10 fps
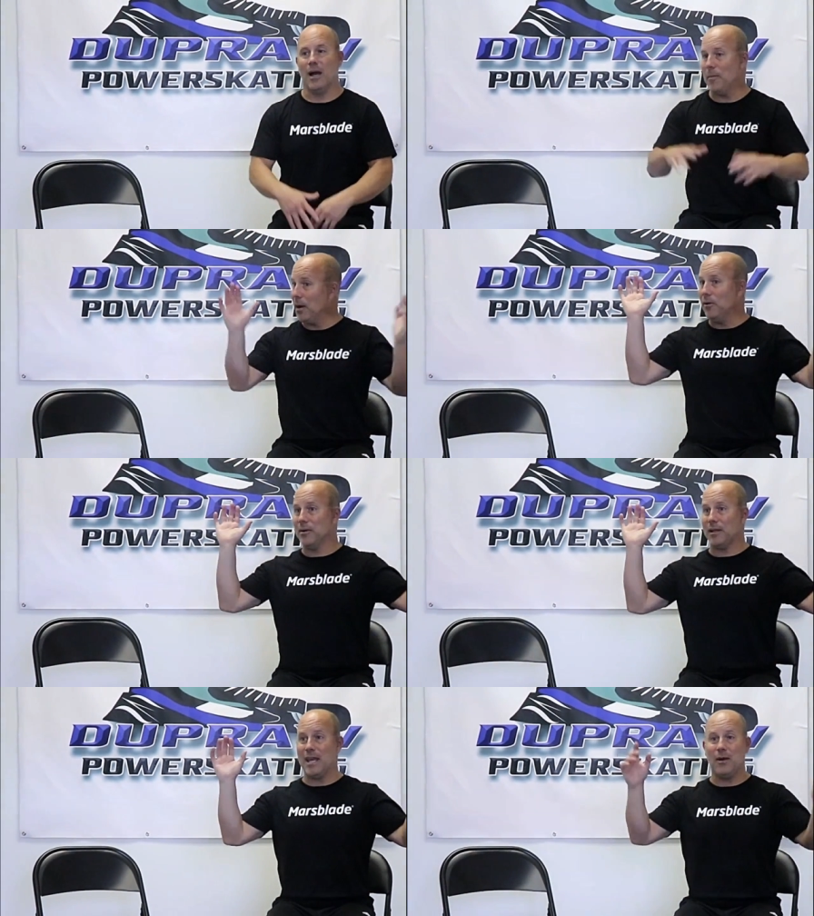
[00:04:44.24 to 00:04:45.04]
I'm
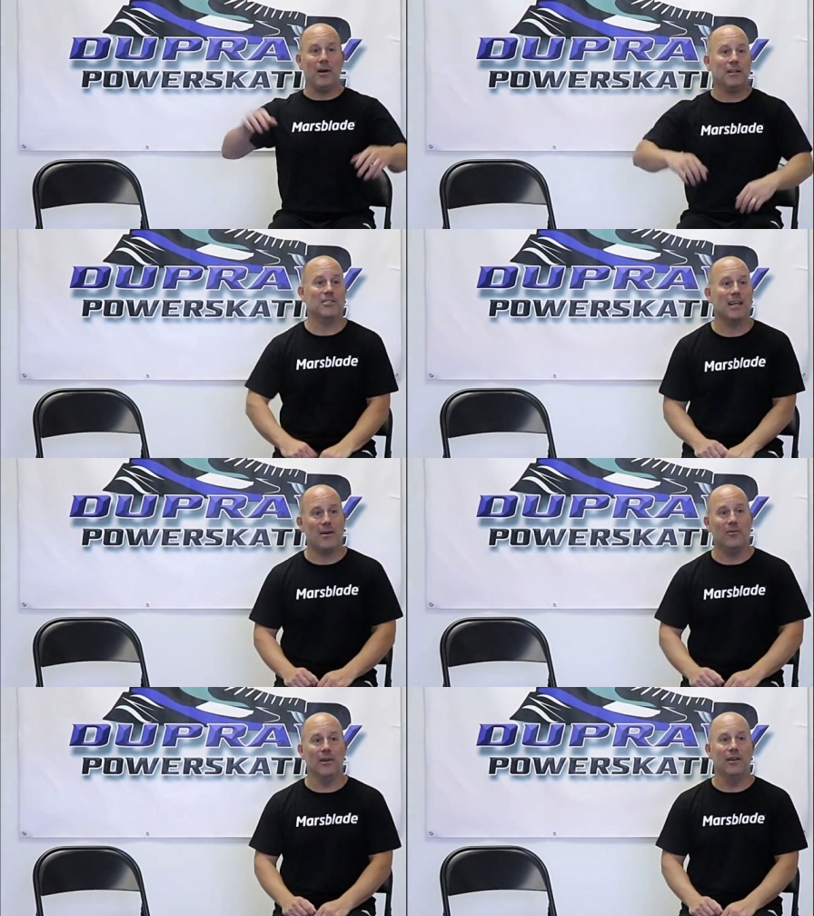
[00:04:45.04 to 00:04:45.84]
out. Can't watch
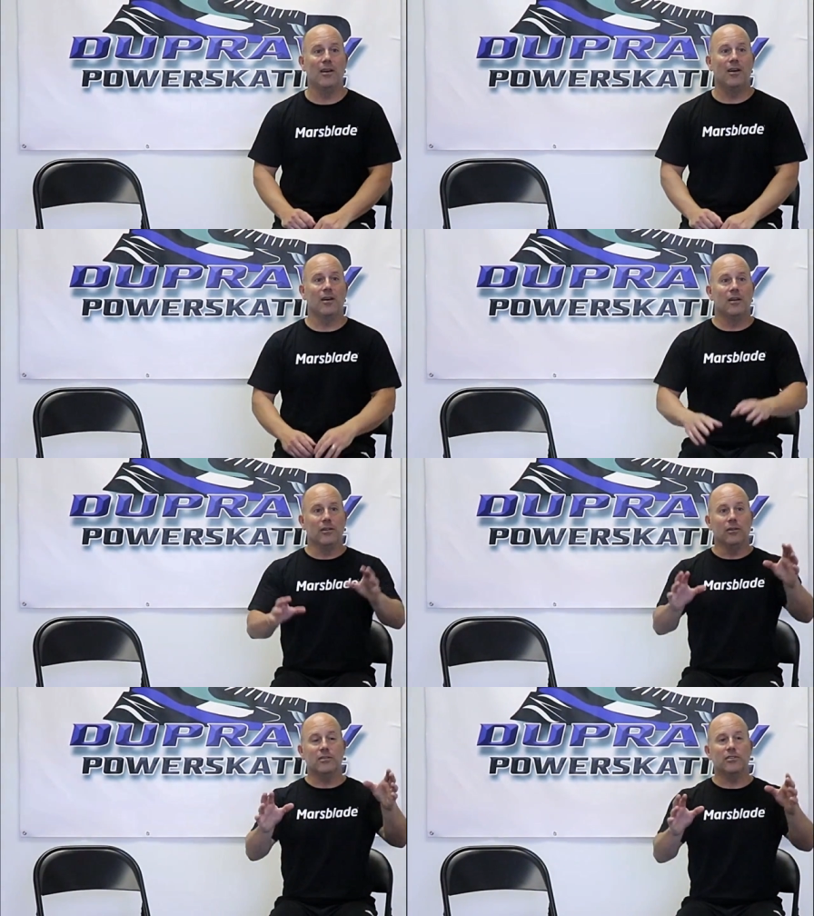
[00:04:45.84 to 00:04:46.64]
that one.
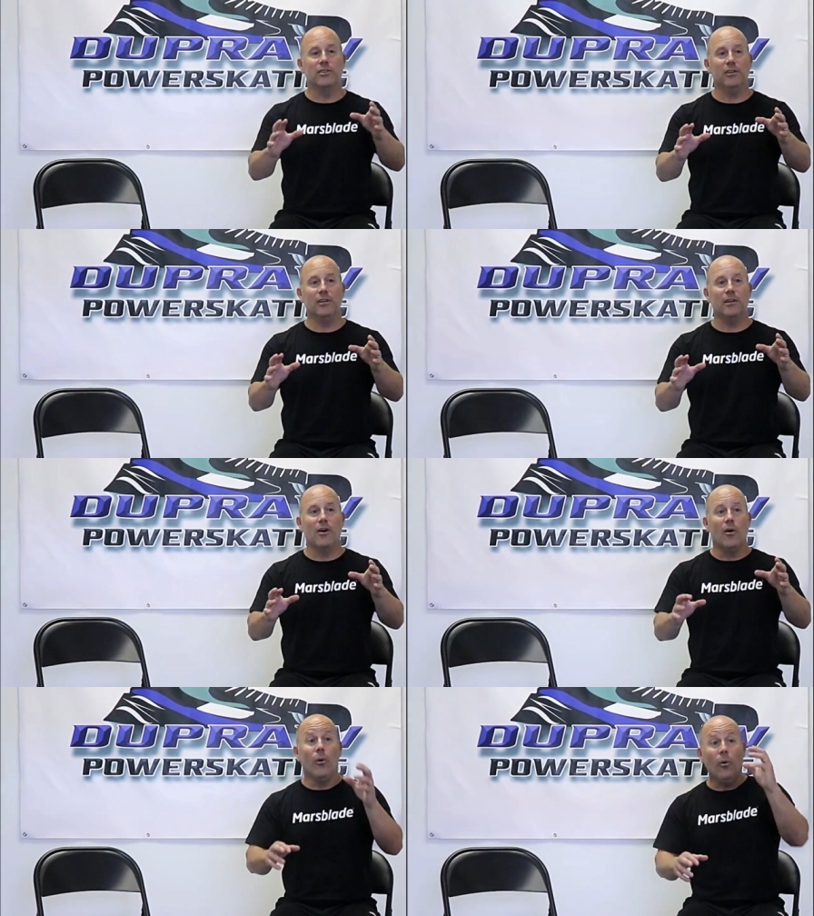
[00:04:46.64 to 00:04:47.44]
Looks
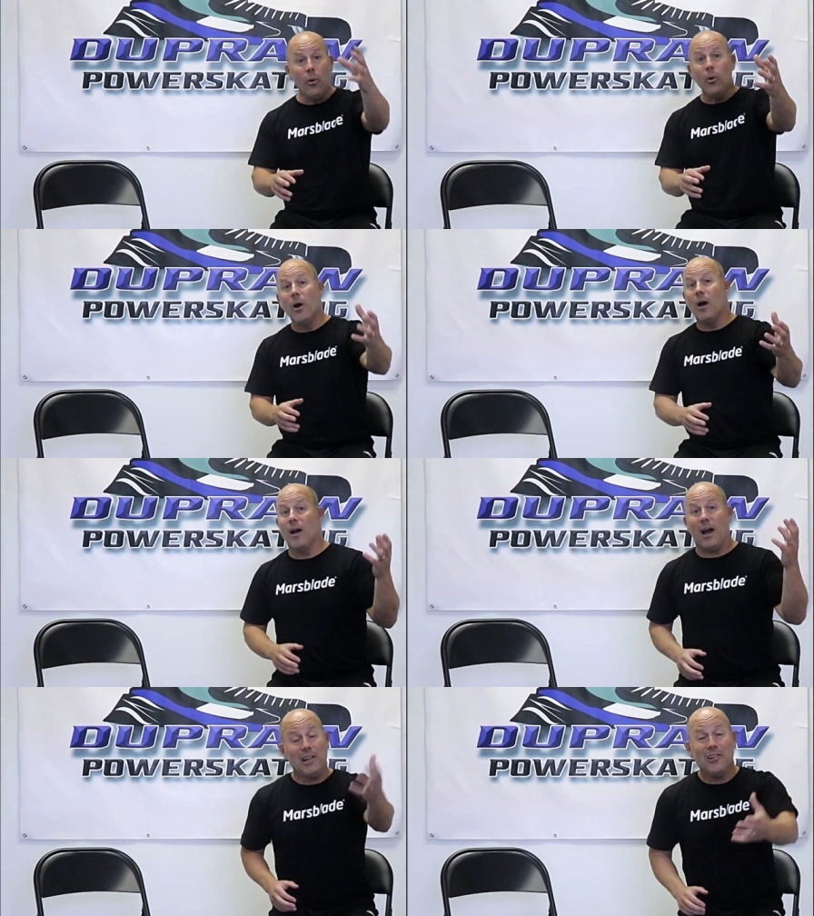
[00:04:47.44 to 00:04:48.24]
good. Ooh.
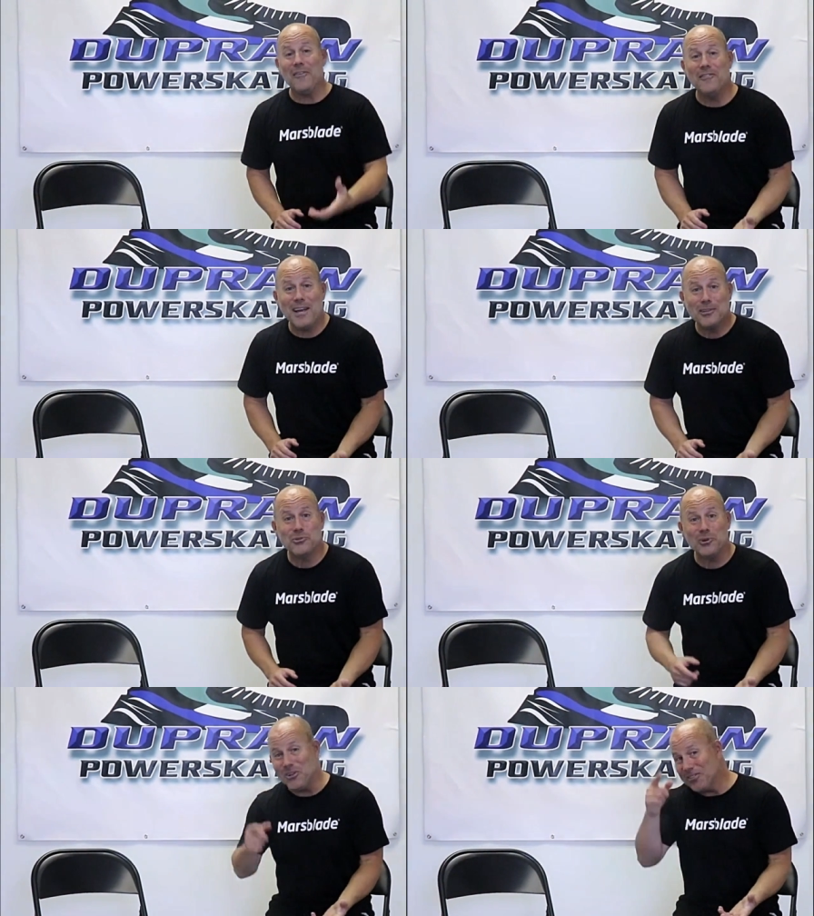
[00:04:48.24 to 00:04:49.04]
I love that
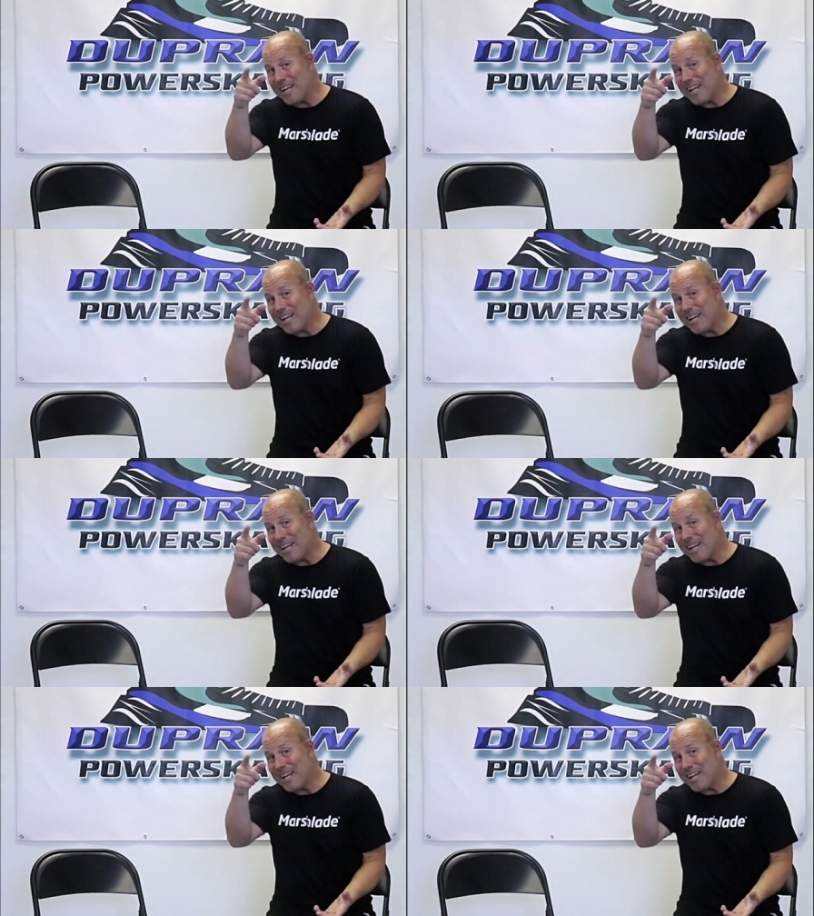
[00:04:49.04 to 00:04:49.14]
drill.